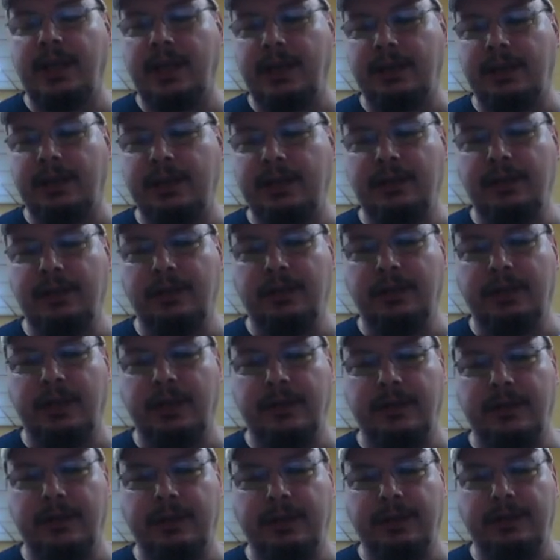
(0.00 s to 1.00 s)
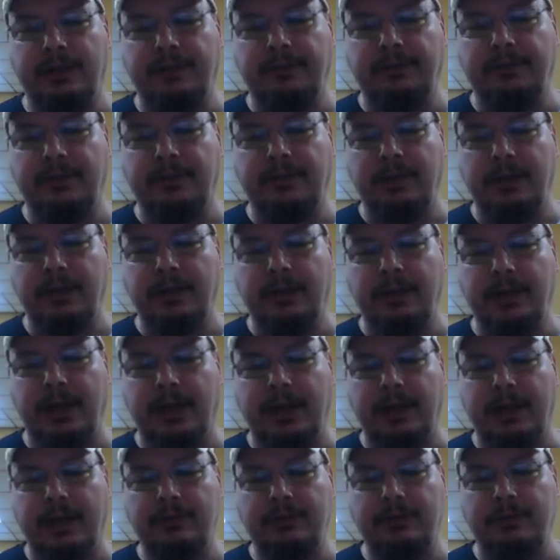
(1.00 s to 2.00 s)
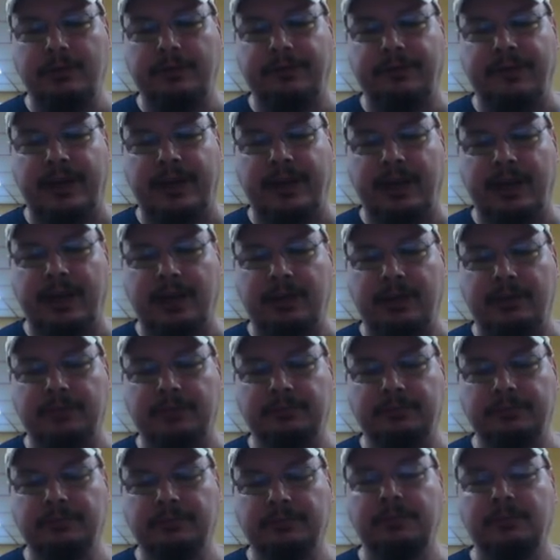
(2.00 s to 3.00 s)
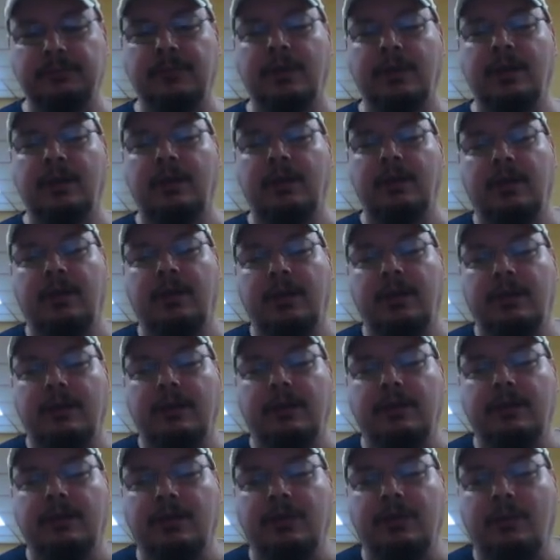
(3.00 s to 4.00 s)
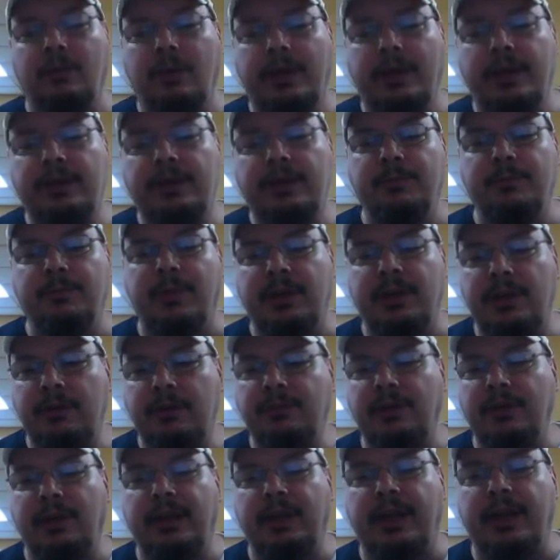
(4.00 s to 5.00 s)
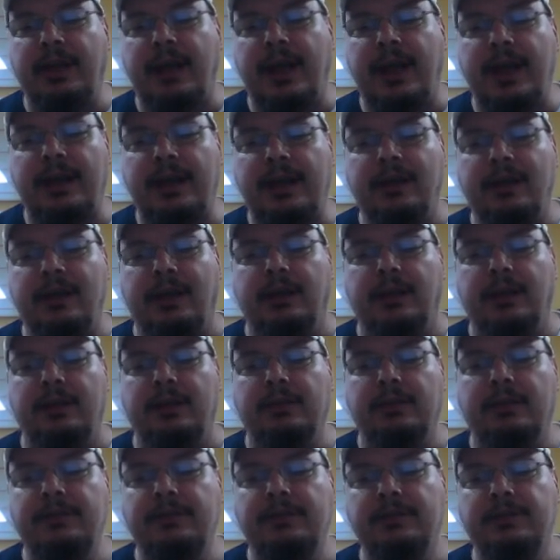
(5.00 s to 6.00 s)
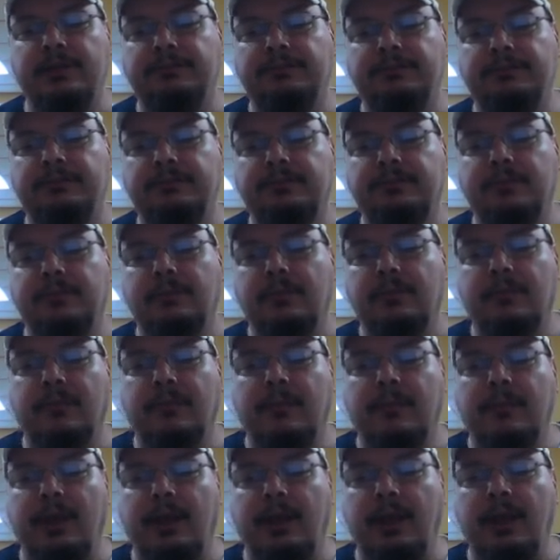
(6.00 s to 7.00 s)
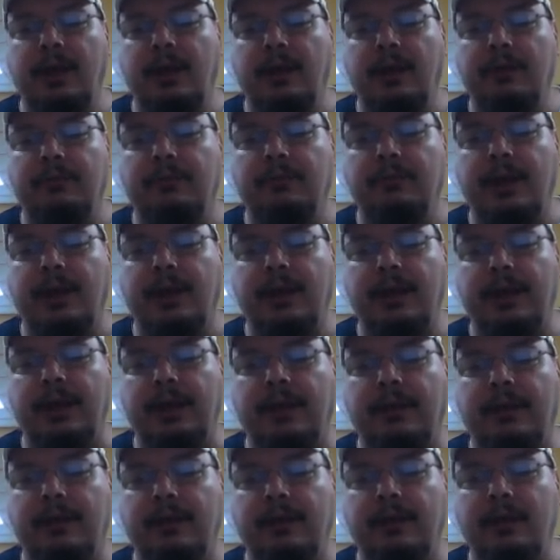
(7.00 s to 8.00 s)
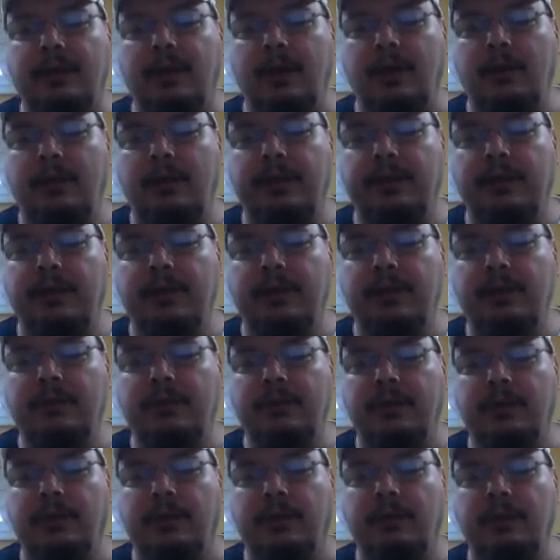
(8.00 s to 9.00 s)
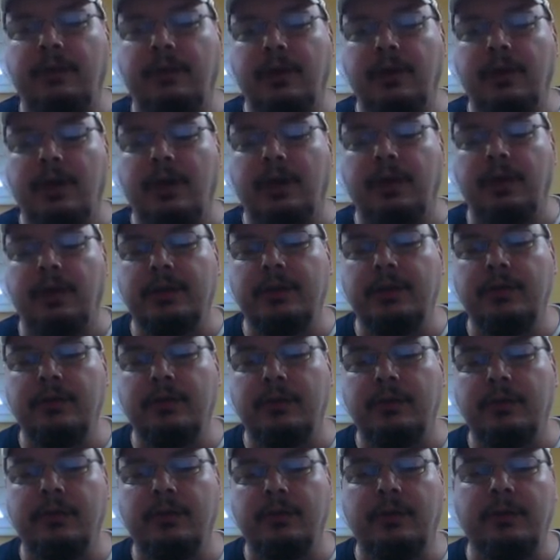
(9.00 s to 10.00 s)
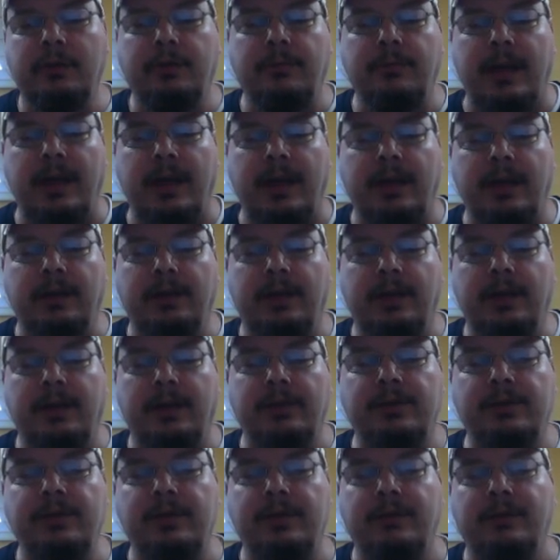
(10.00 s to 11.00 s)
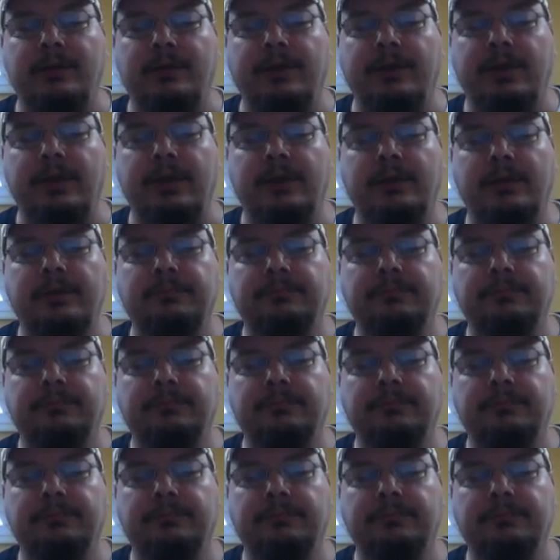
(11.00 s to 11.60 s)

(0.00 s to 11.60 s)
I need to look at the actual file. There's a way to manipulate icons, and right now only the Google Chrome icon is showing there.